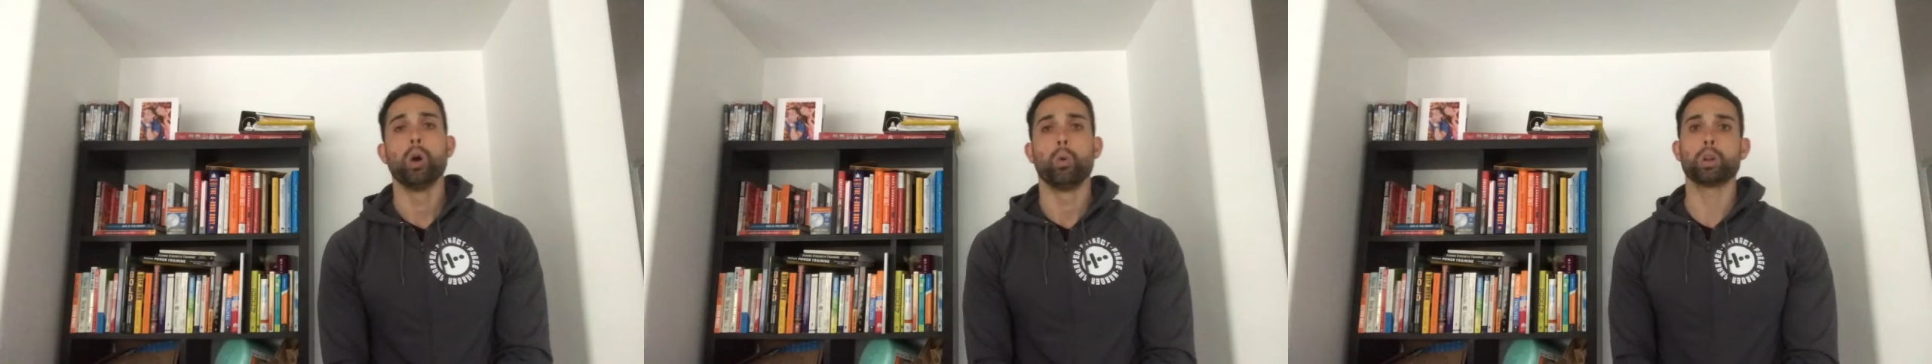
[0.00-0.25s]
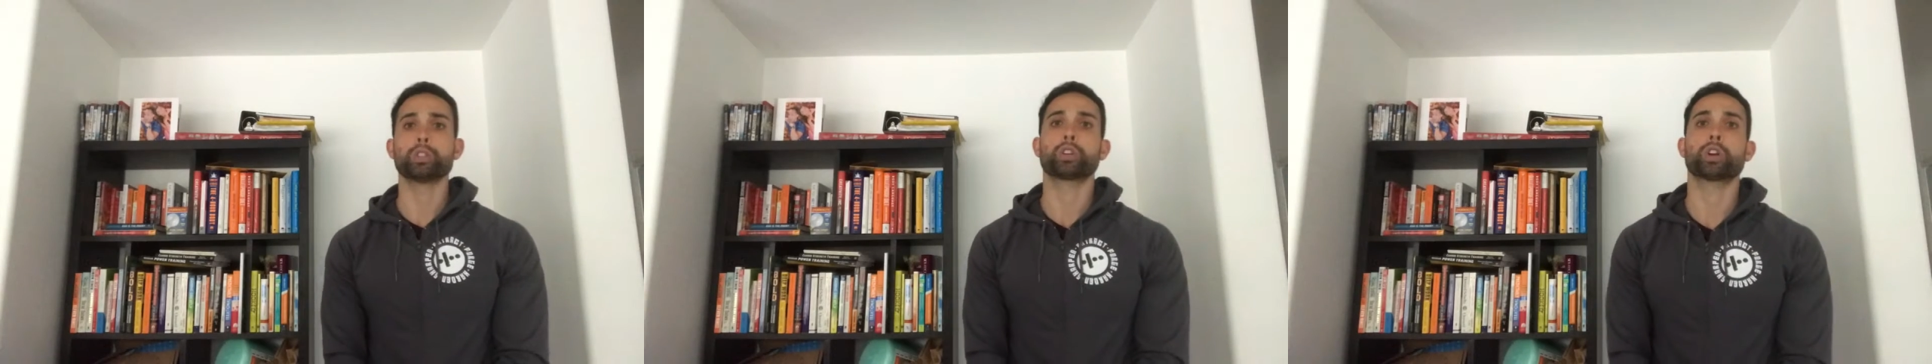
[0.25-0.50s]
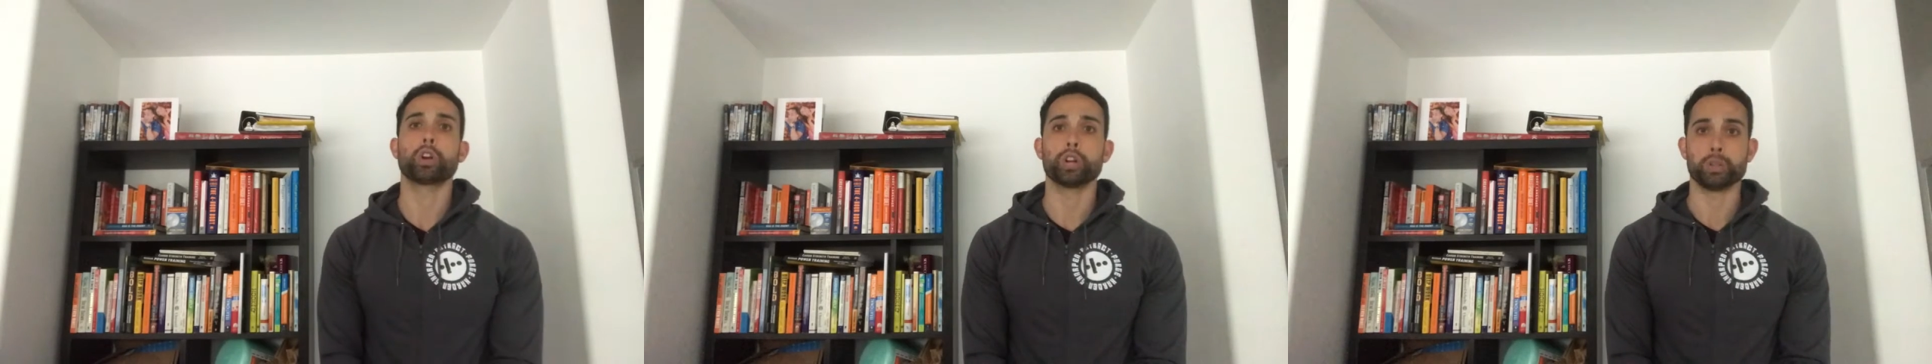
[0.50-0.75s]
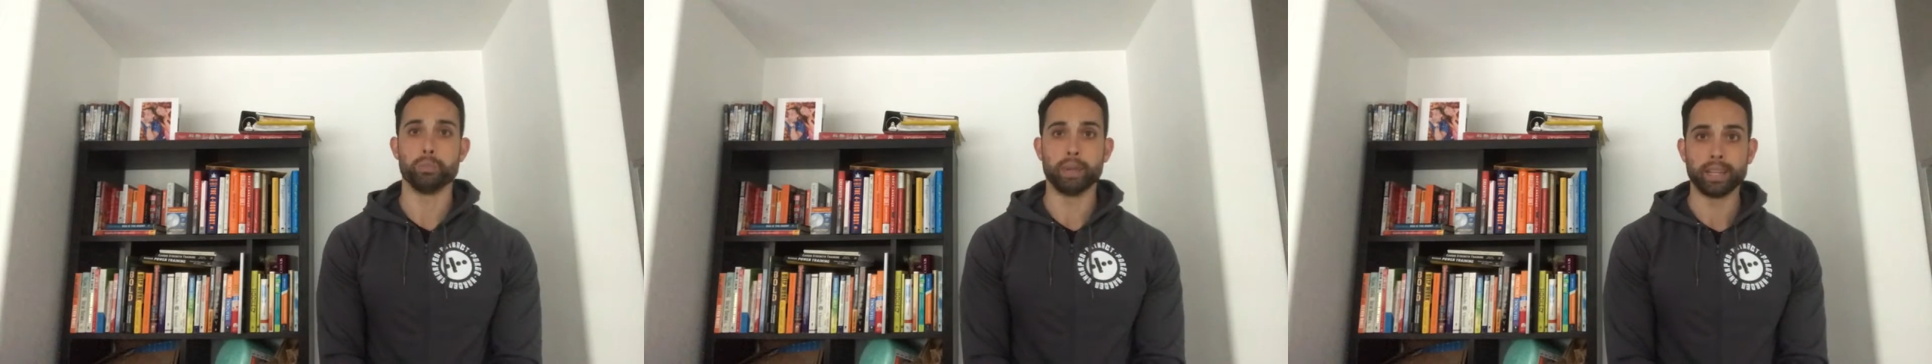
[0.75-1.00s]
What does
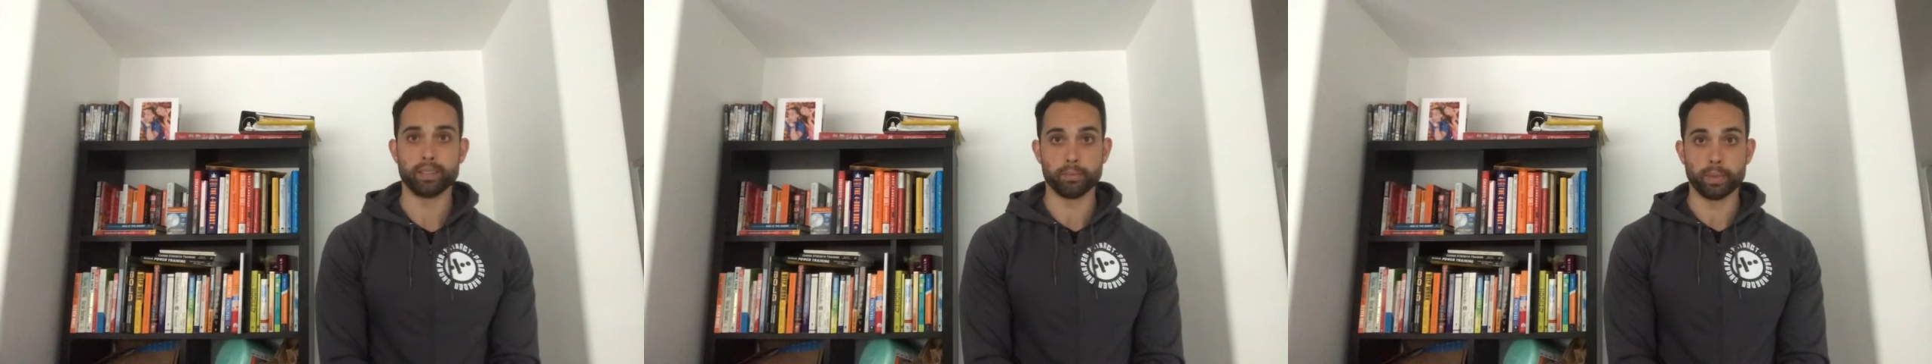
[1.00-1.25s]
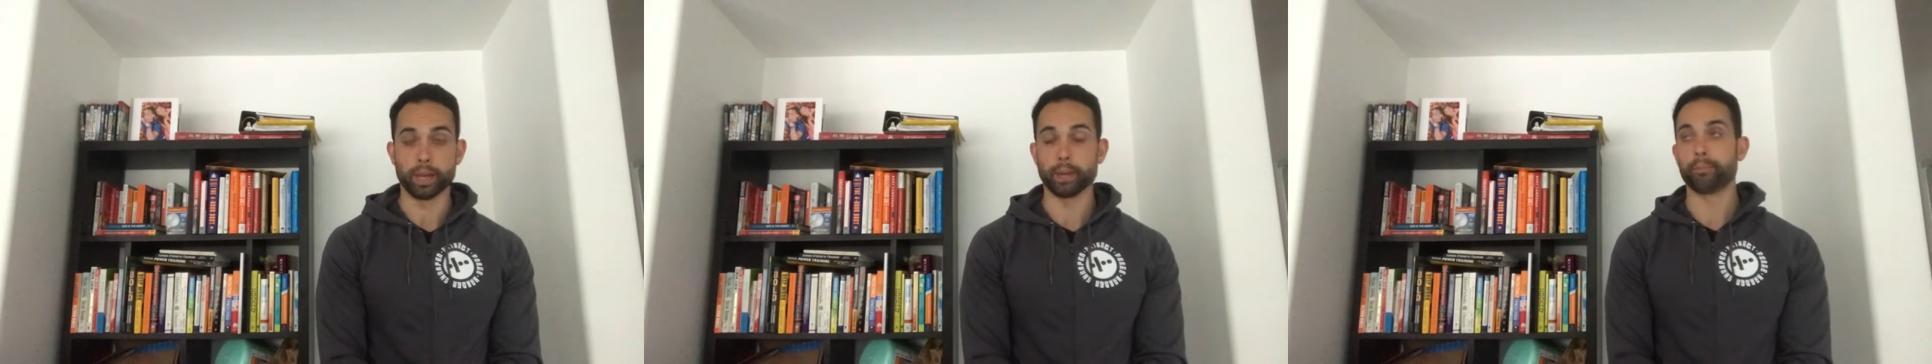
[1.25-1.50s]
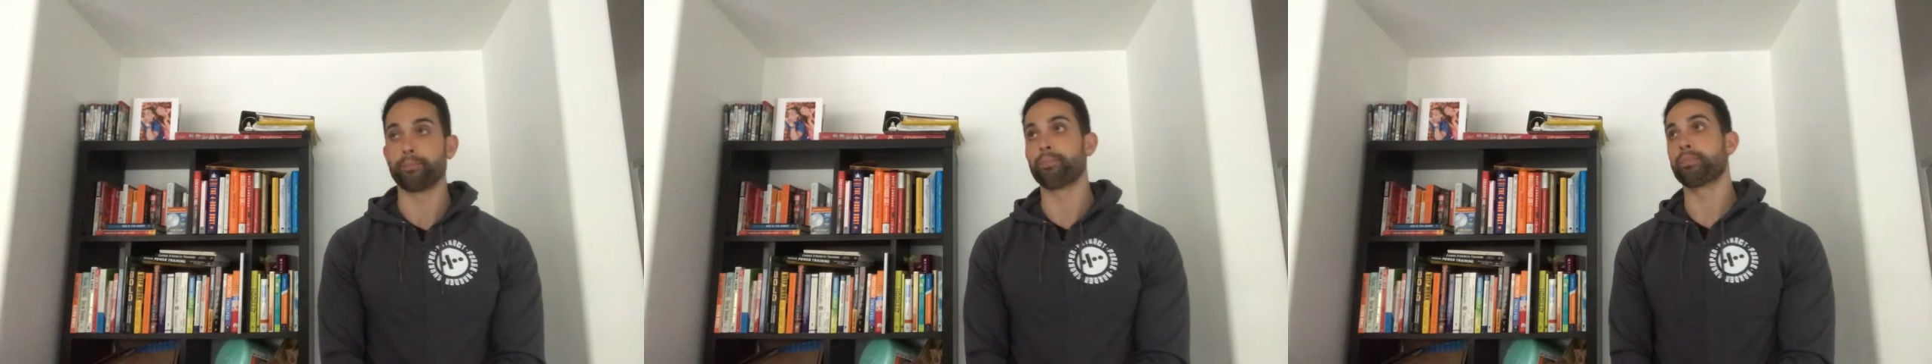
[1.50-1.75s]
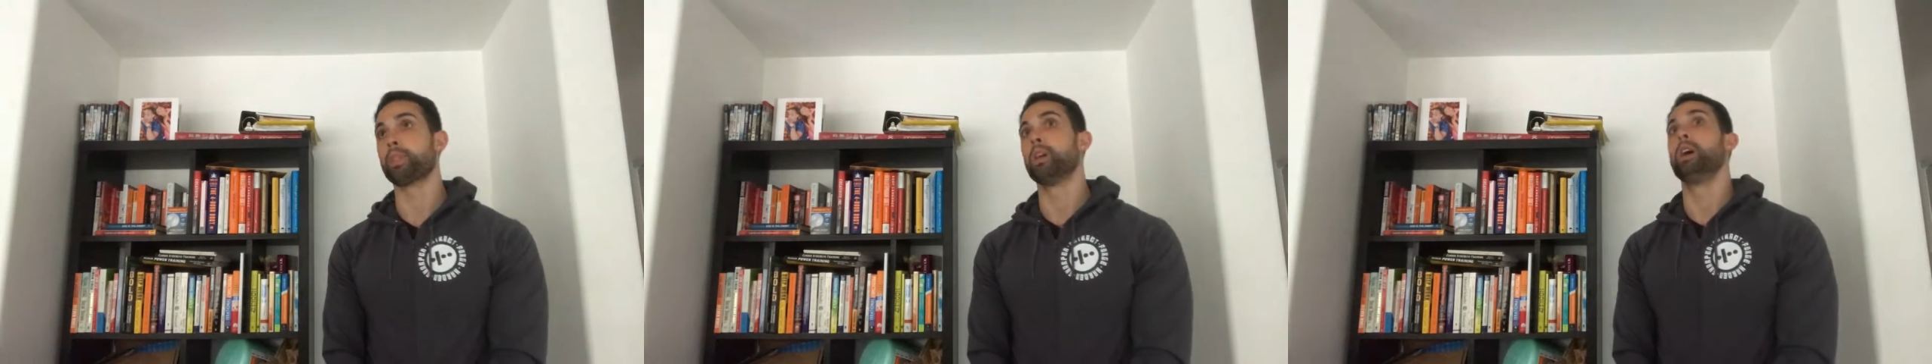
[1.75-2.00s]
courage mean to me?
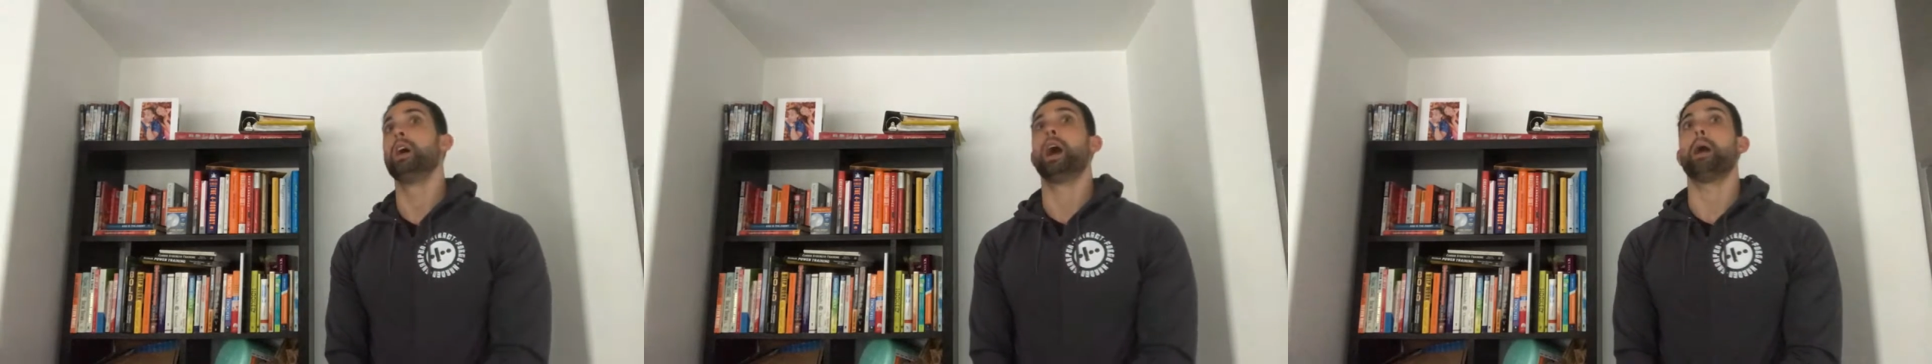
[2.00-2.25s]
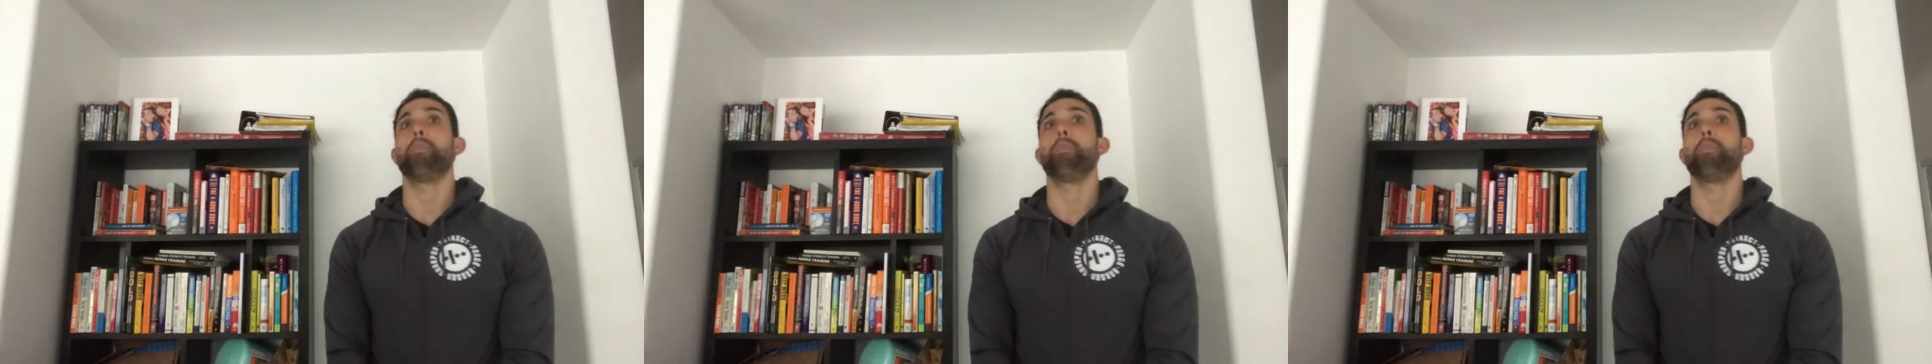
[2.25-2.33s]
I